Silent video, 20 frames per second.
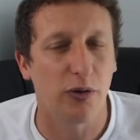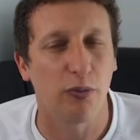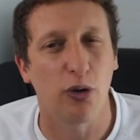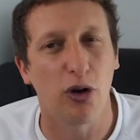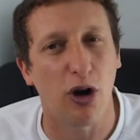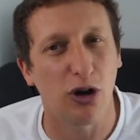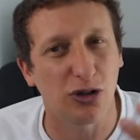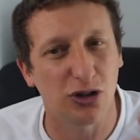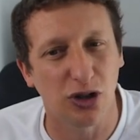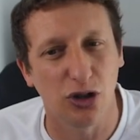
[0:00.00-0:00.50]
We
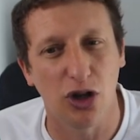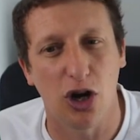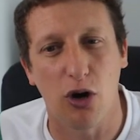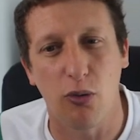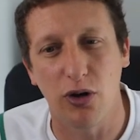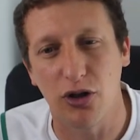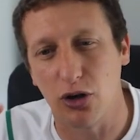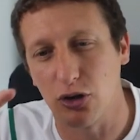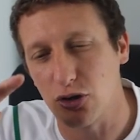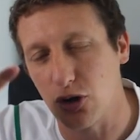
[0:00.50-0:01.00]
also know with
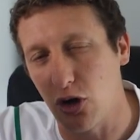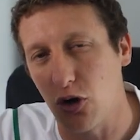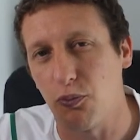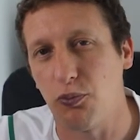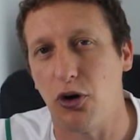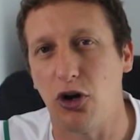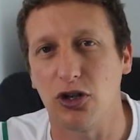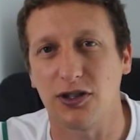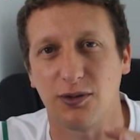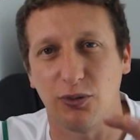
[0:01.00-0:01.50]
those long
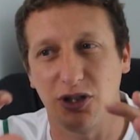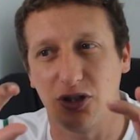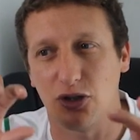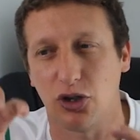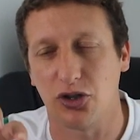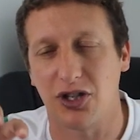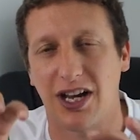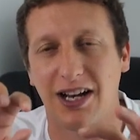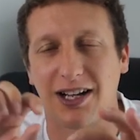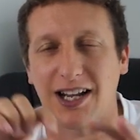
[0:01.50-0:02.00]
balls that we showed
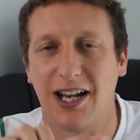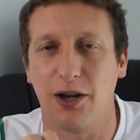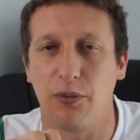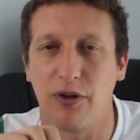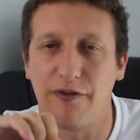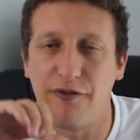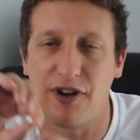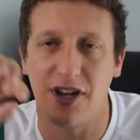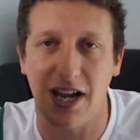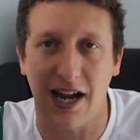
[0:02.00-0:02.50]
that clip with
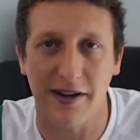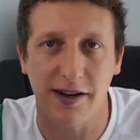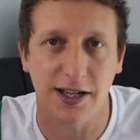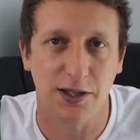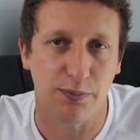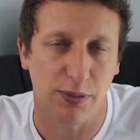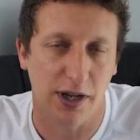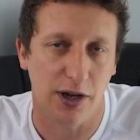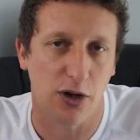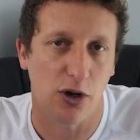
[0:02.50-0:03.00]
Fernandes
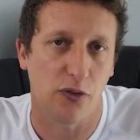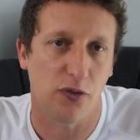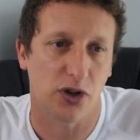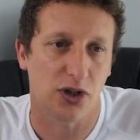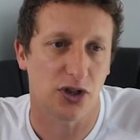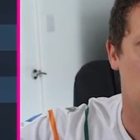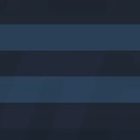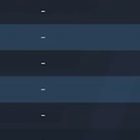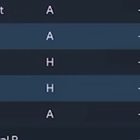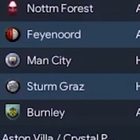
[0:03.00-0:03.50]
playing it over the
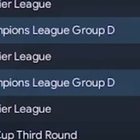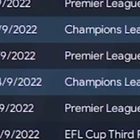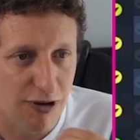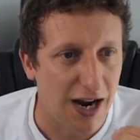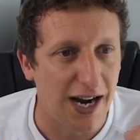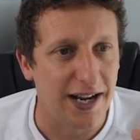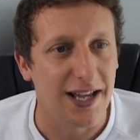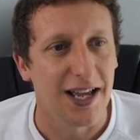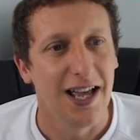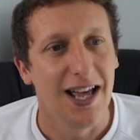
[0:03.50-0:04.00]
top.
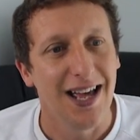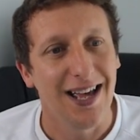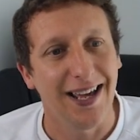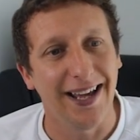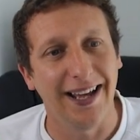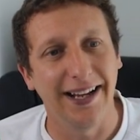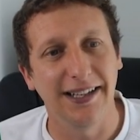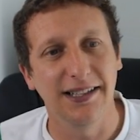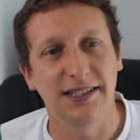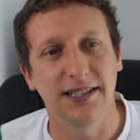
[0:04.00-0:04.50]
Right,
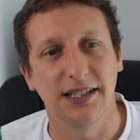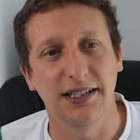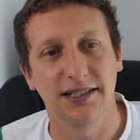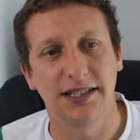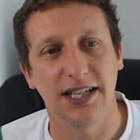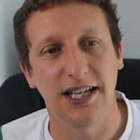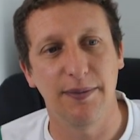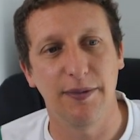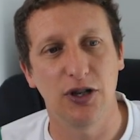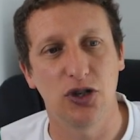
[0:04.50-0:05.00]
into the
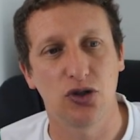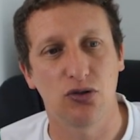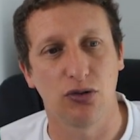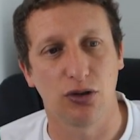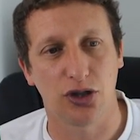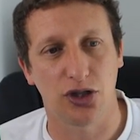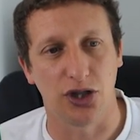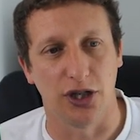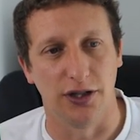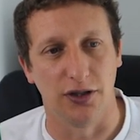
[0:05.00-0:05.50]
team
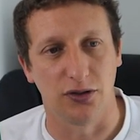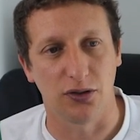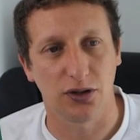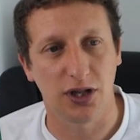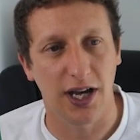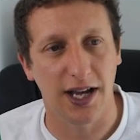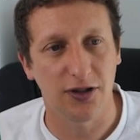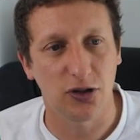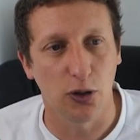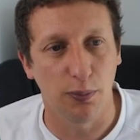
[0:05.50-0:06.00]
instructions.
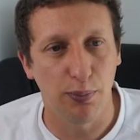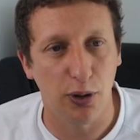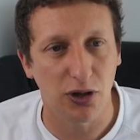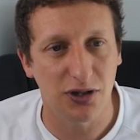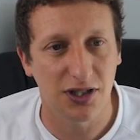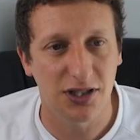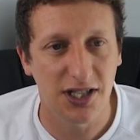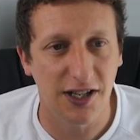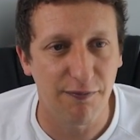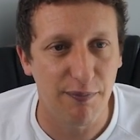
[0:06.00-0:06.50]
Okay, so
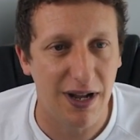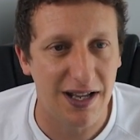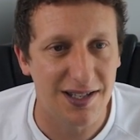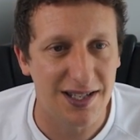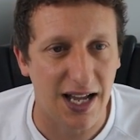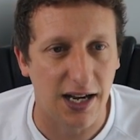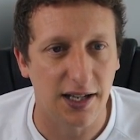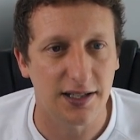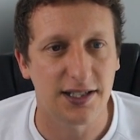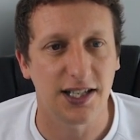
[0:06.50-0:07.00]
positive
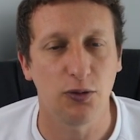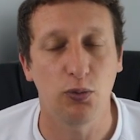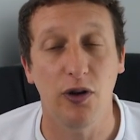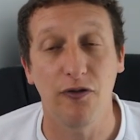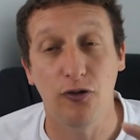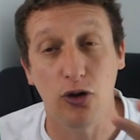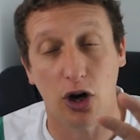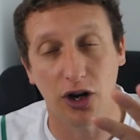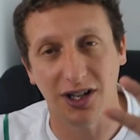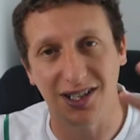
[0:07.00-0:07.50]
mentality. We've
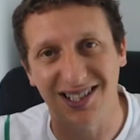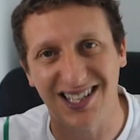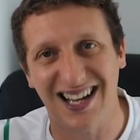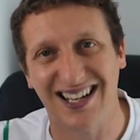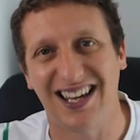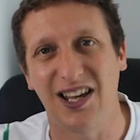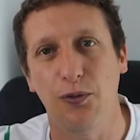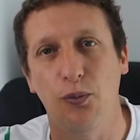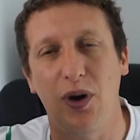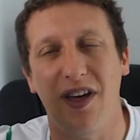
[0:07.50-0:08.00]
got
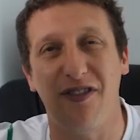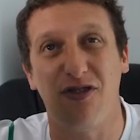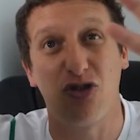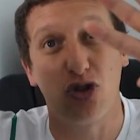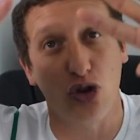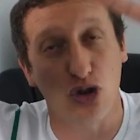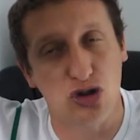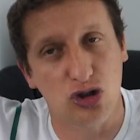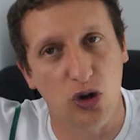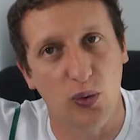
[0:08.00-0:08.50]
attacking width
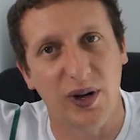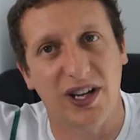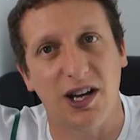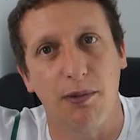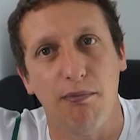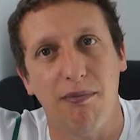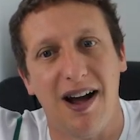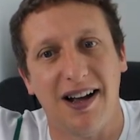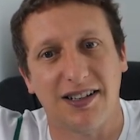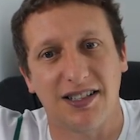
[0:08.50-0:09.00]
just so we can
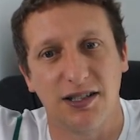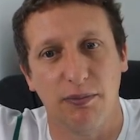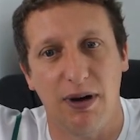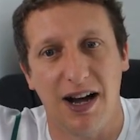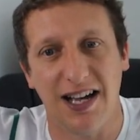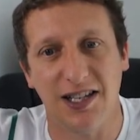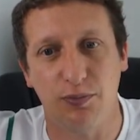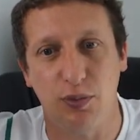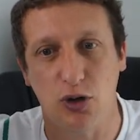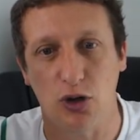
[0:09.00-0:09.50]

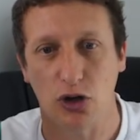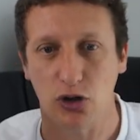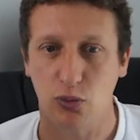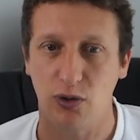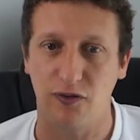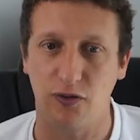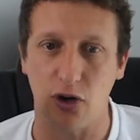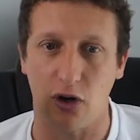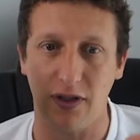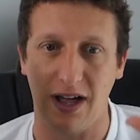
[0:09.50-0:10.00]
maximise because
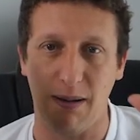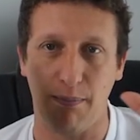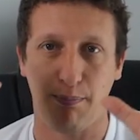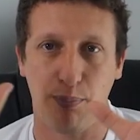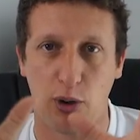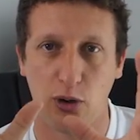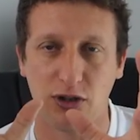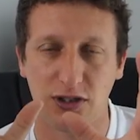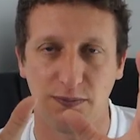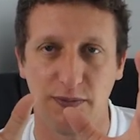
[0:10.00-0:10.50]
we've got that
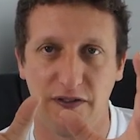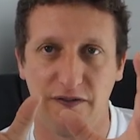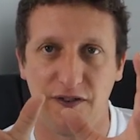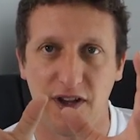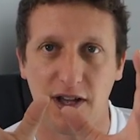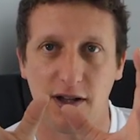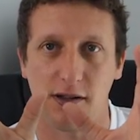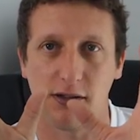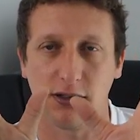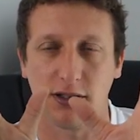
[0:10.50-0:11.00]
box
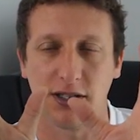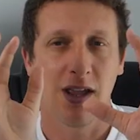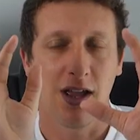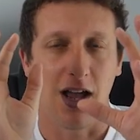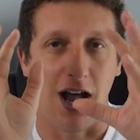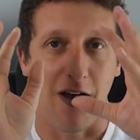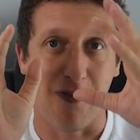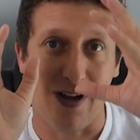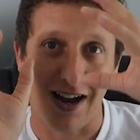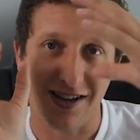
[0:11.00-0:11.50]
midfield
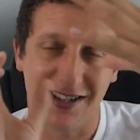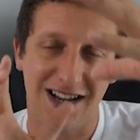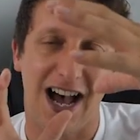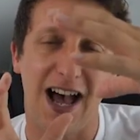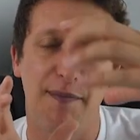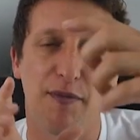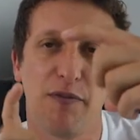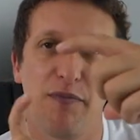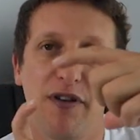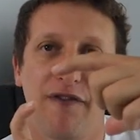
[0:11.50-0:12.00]
and that
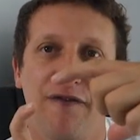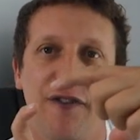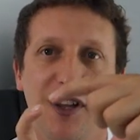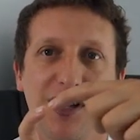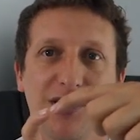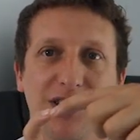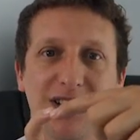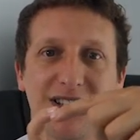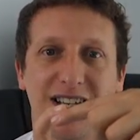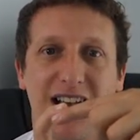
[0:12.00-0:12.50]
diamond midfield
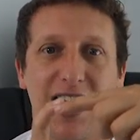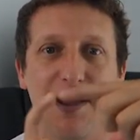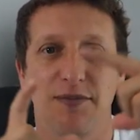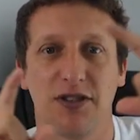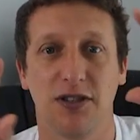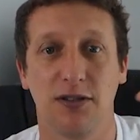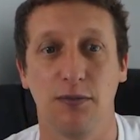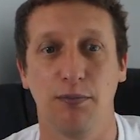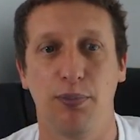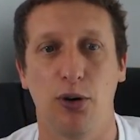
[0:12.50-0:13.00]
at times.
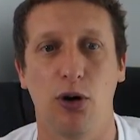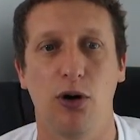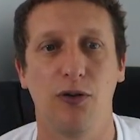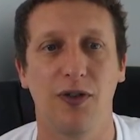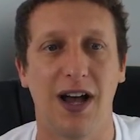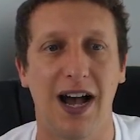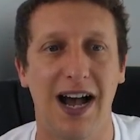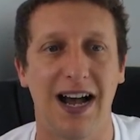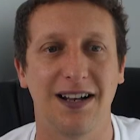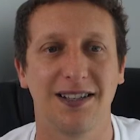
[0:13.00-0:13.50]
It's important
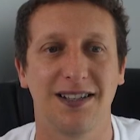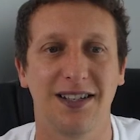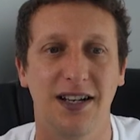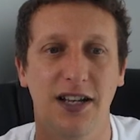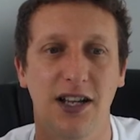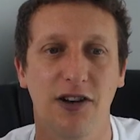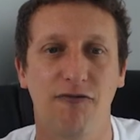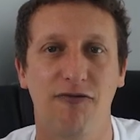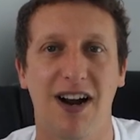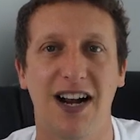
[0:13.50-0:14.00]
that Anthony
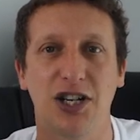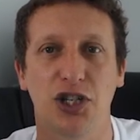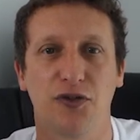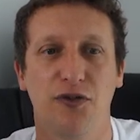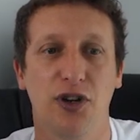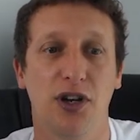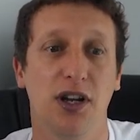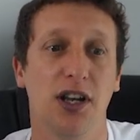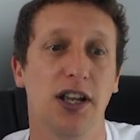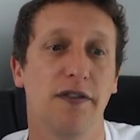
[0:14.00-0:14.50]
and
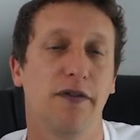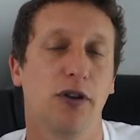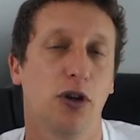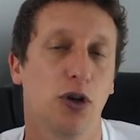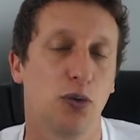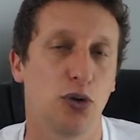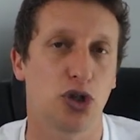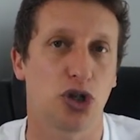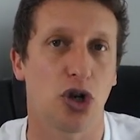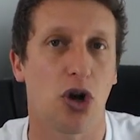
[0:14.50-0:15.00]
Rashford and even
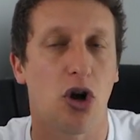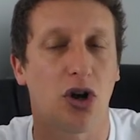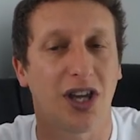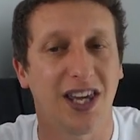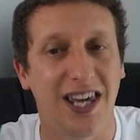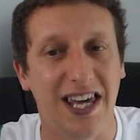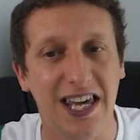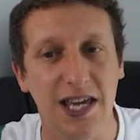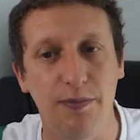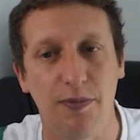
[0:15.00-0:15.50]
Luke Shaw
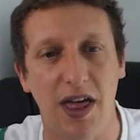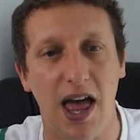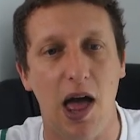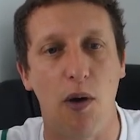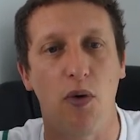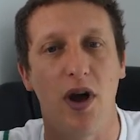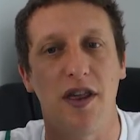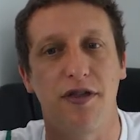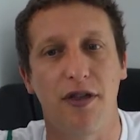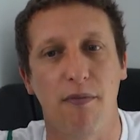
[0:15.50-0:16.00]
keep their
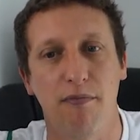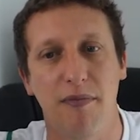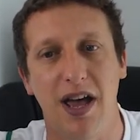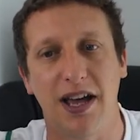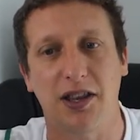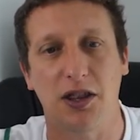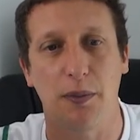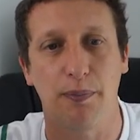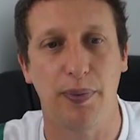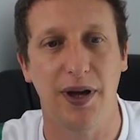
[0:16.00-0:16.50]
width and make
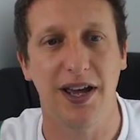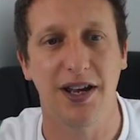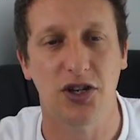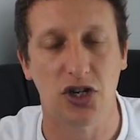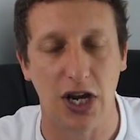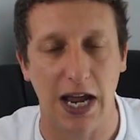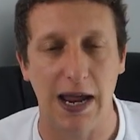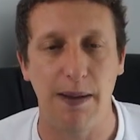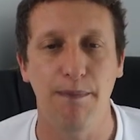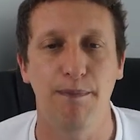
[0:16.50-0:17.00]
the pitch
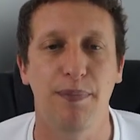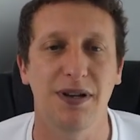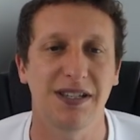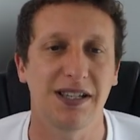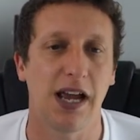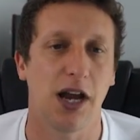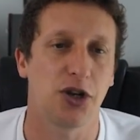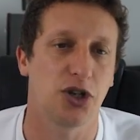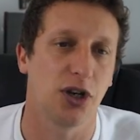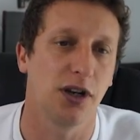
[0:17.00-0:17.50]
in
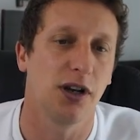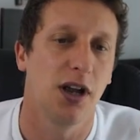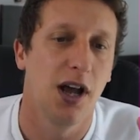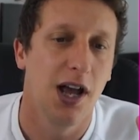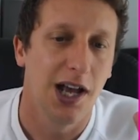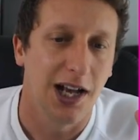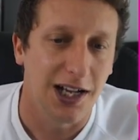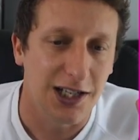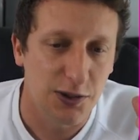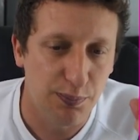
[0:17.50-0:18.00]
possession
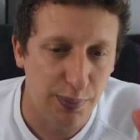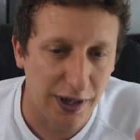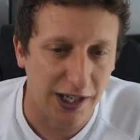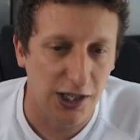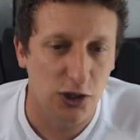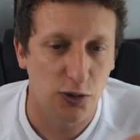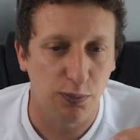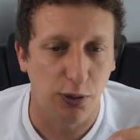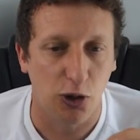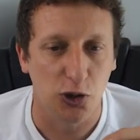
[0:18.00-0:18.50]
as big
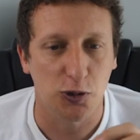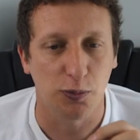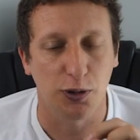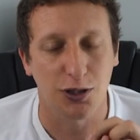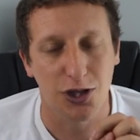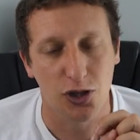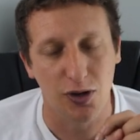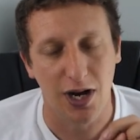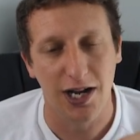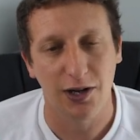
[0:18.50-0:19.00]
as possible.
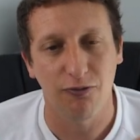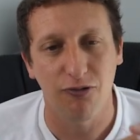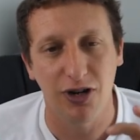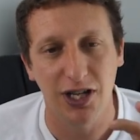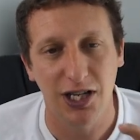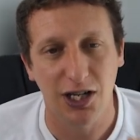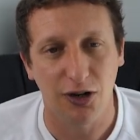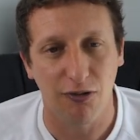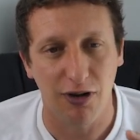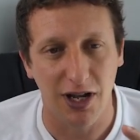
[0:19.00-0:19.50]
Try and
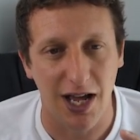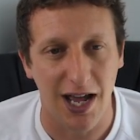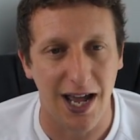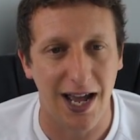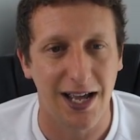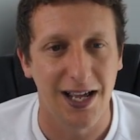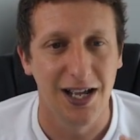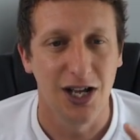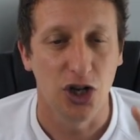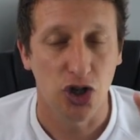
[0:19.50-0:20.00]
recreate,
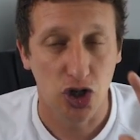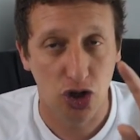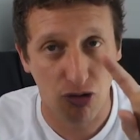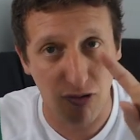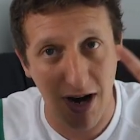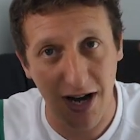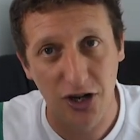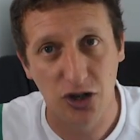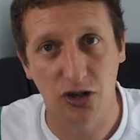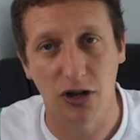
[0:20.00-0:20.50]

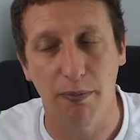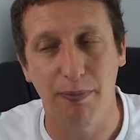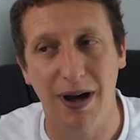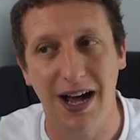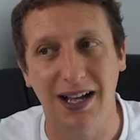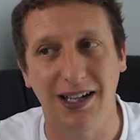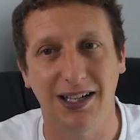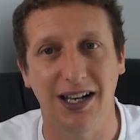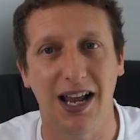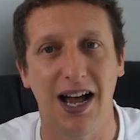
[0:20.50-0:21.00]
stretch the
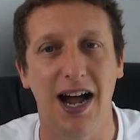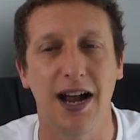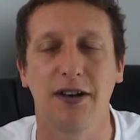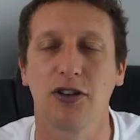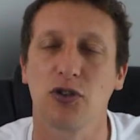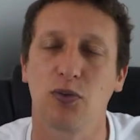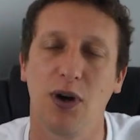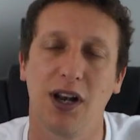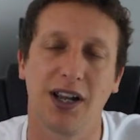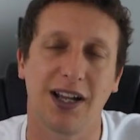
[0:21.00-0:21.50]
back line as
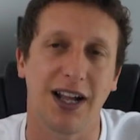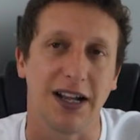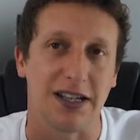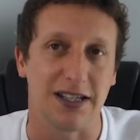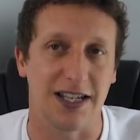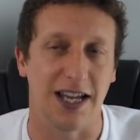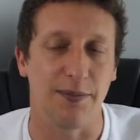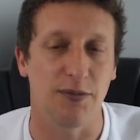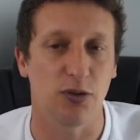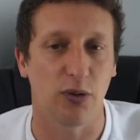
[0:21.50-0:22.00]
well against
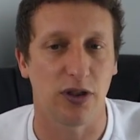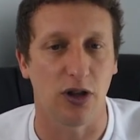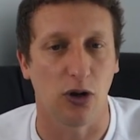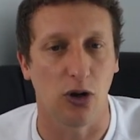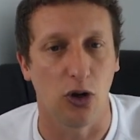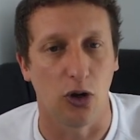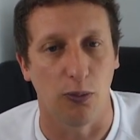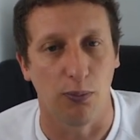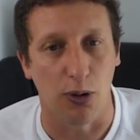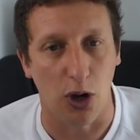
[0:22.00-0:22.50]
teams with a
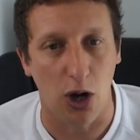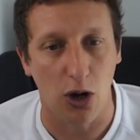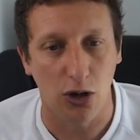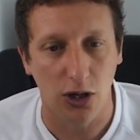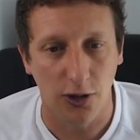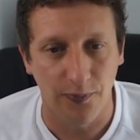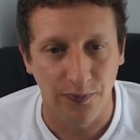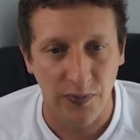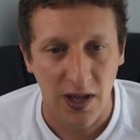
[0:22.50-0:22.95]
low block.